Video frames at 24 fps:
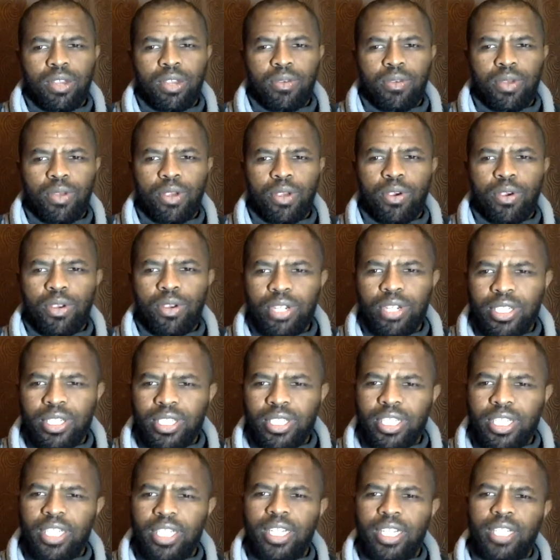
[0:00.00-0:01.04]
We
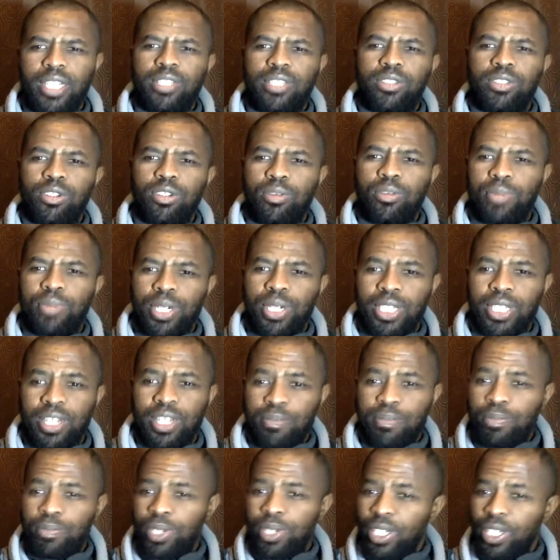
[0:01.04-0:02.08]
understand that Yorubas
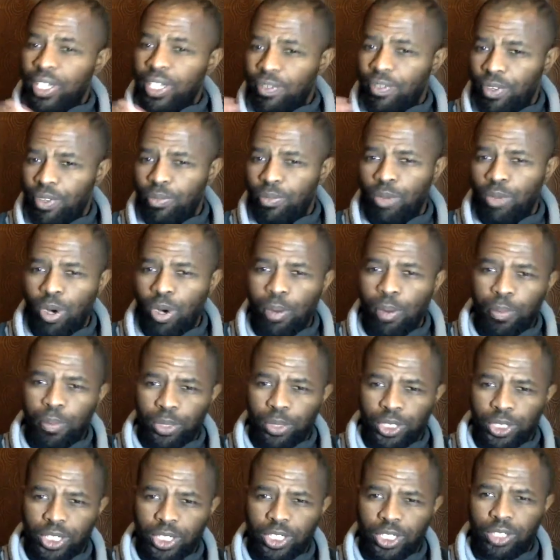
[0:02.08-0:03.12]
have been given more
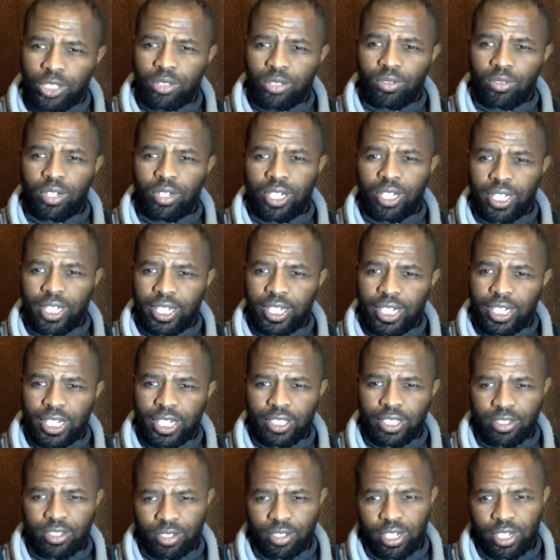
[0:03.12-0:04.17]
opportunity to lead
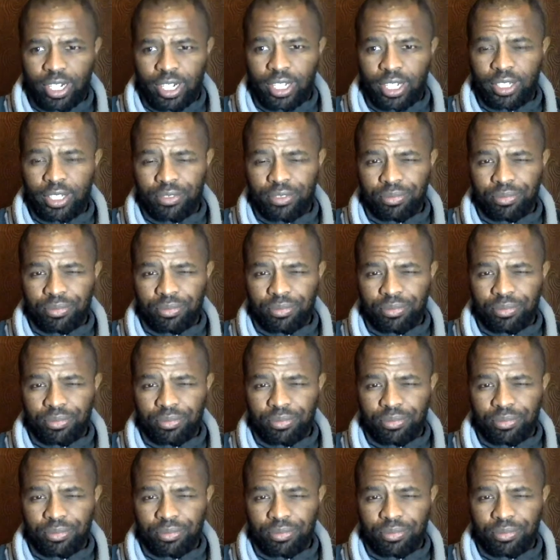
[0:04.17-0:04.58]
Nigerian